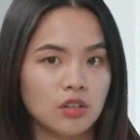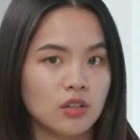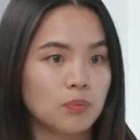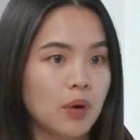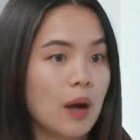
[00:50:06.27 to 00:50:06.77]

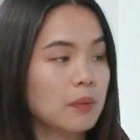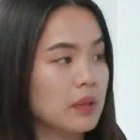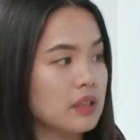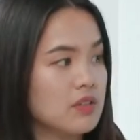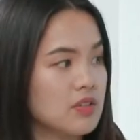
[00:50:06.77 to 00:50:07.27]

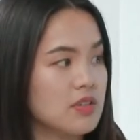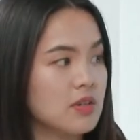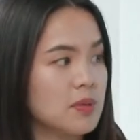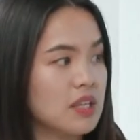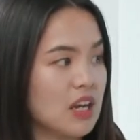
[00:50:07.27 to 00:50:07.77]
probably the
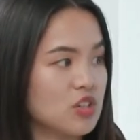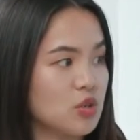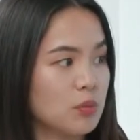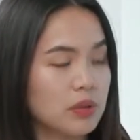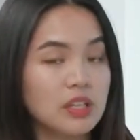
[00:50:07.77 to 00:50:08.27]
CCP
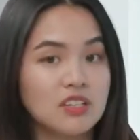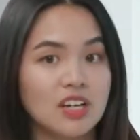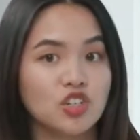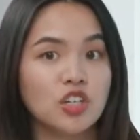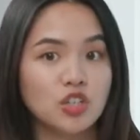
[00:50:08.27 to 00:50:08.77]
National Police
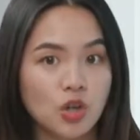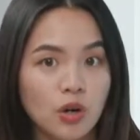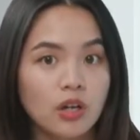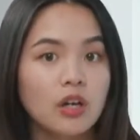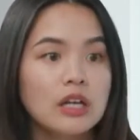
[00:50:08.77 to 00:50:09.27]
actually
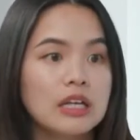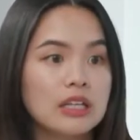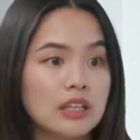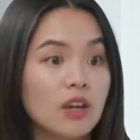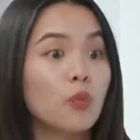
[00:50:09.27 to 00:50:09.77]
took
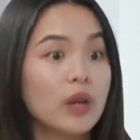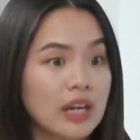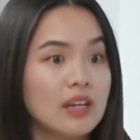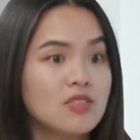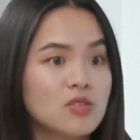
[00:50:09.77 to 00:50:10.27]
the
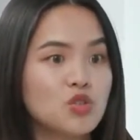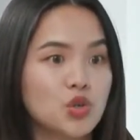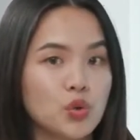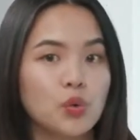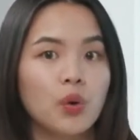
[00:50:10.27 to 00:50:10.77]
witness
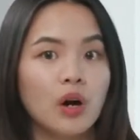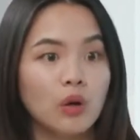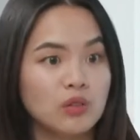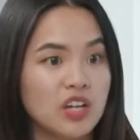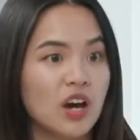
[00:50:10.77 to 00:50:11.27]
to a
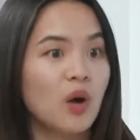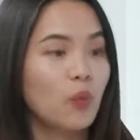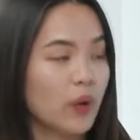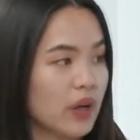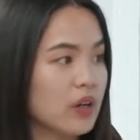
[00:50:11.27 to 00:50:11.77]
hotel where